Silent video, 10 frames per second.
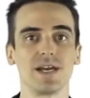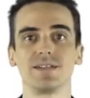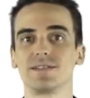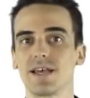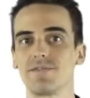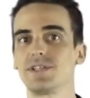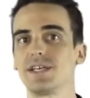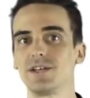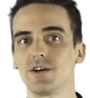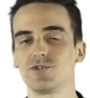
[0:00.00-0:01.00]
and
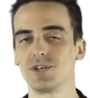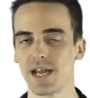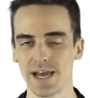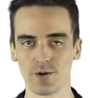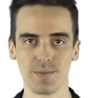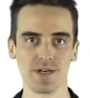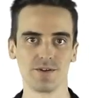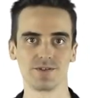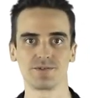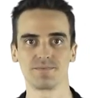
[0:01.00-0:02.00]
seventeen hundred
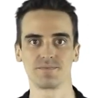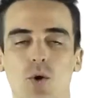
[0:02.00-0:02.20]
nanometers.